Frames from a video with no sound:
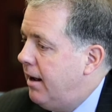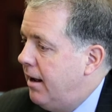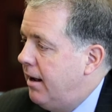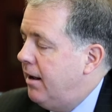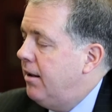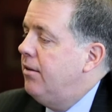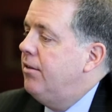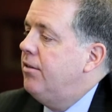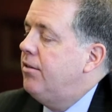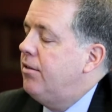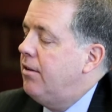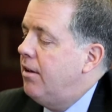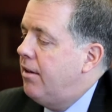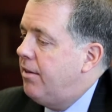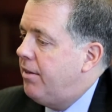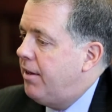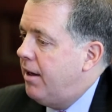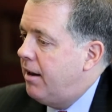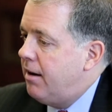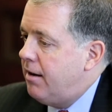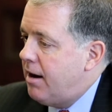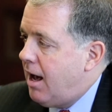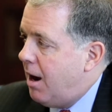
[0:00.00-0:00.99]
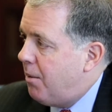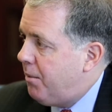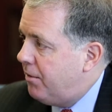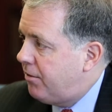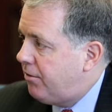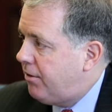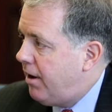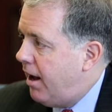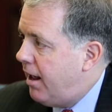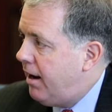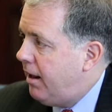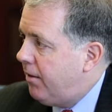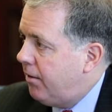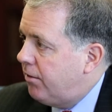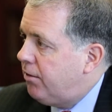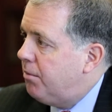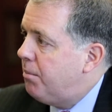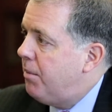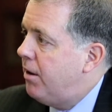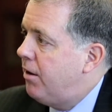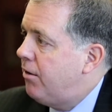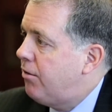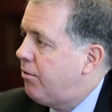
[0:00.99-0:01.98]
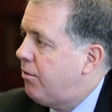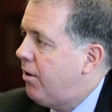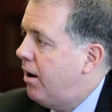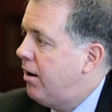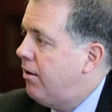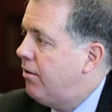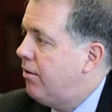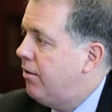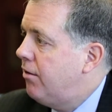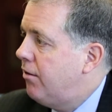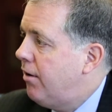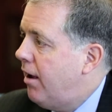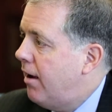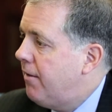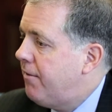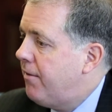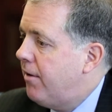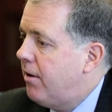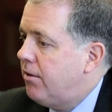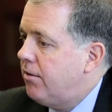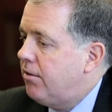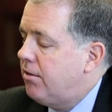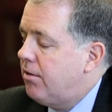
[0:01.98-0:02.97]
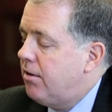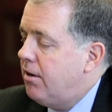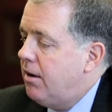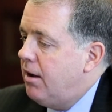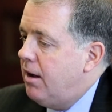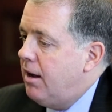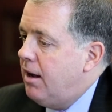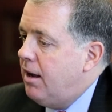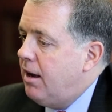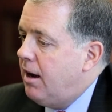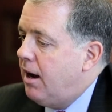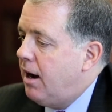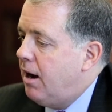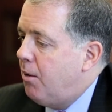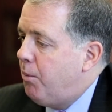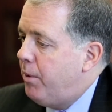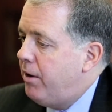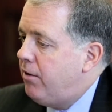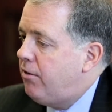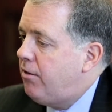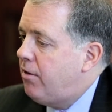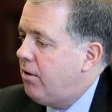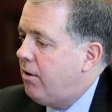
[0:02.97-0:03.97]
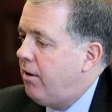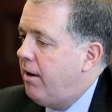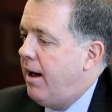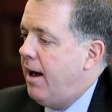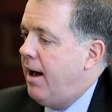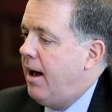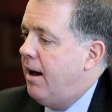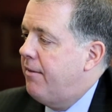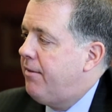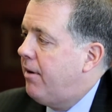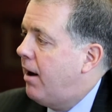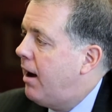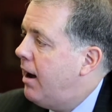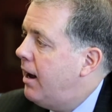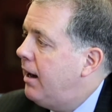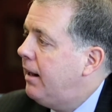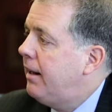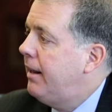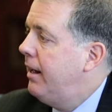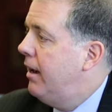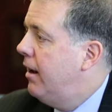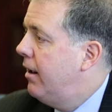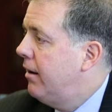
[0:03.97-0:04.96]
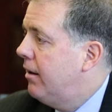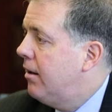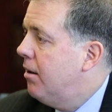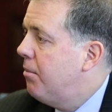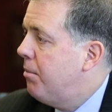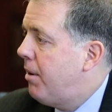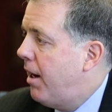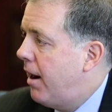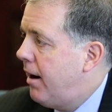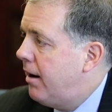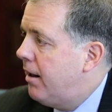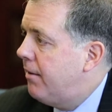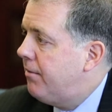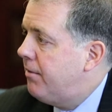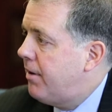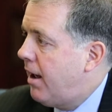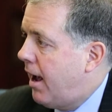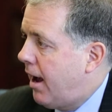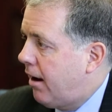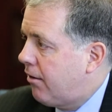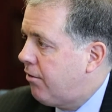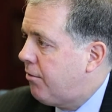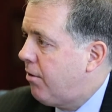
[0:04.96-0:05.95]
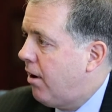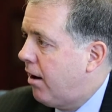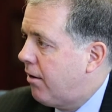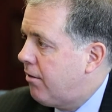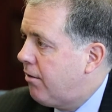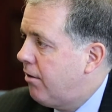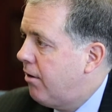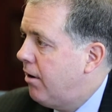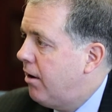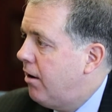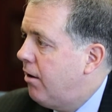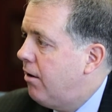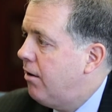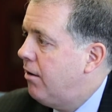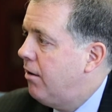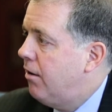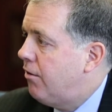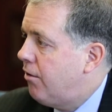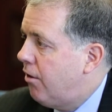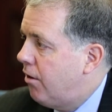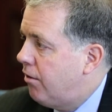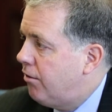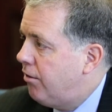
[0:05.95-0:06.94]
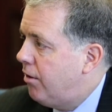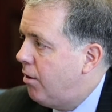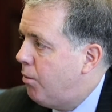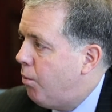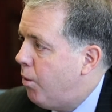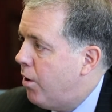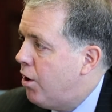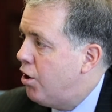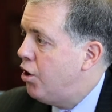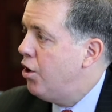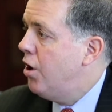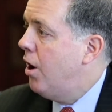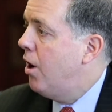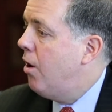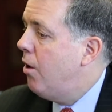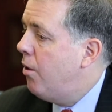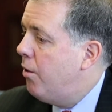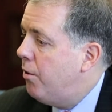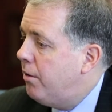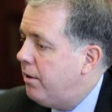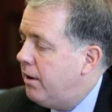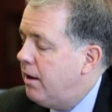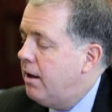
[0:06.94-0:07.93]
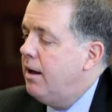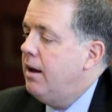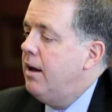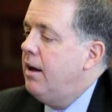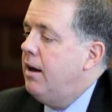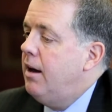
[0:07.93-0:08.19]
is that notwithstanding this administration's efforts, we still have a highly uncompetitive tax structure here in New Jersey. We're known